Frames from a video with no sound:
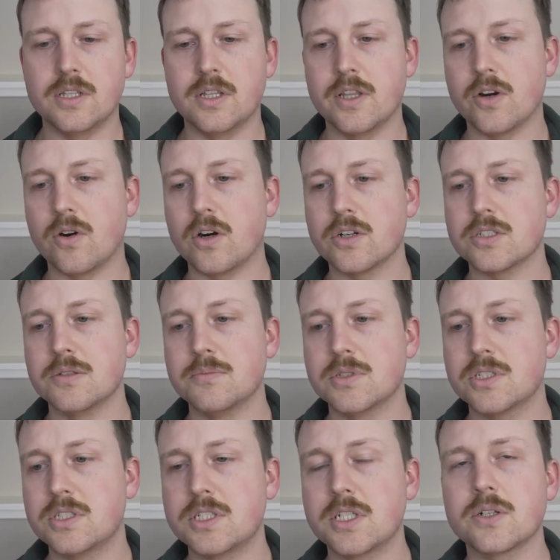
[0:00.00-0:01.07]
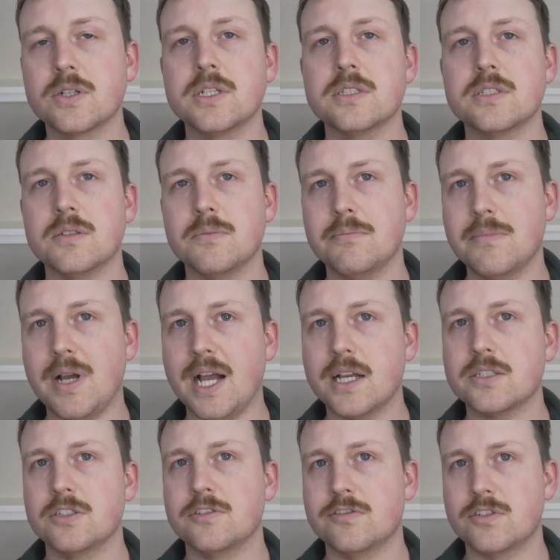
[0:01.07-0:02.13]
There are some serious,
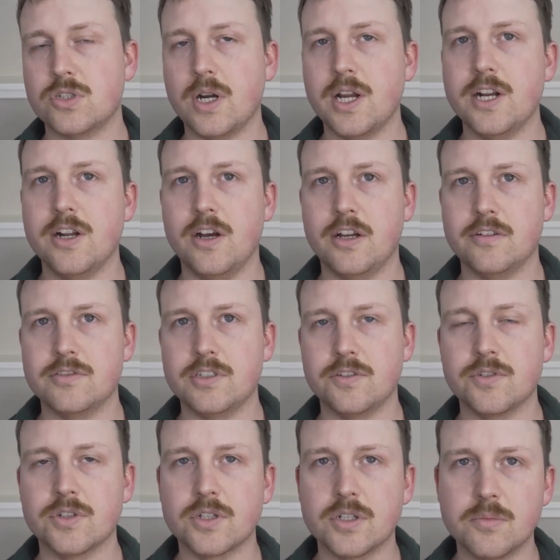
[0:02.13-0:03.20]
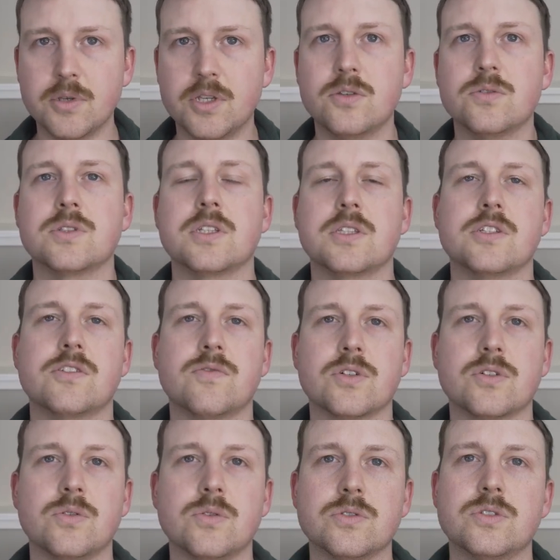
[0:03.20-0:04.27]
massive trade-offs if you're going to be using this for
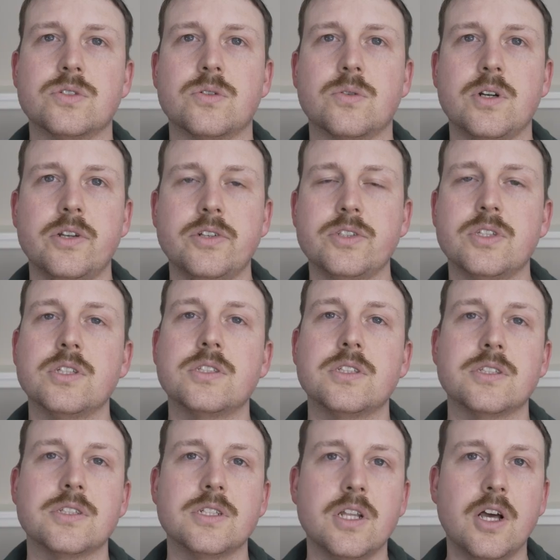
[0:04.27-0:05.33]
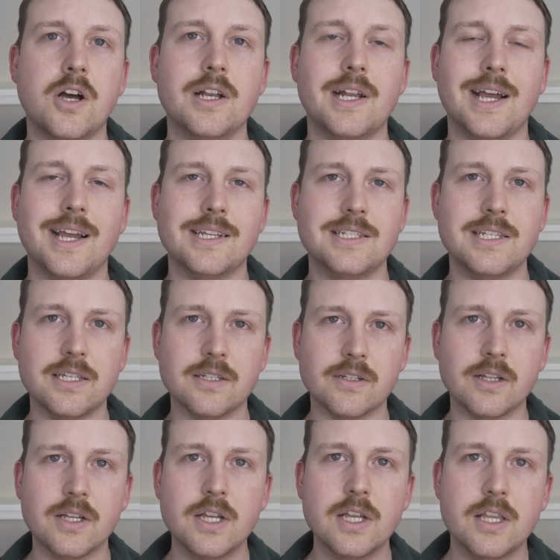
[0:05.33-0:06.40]
cold storage. This is not ideal.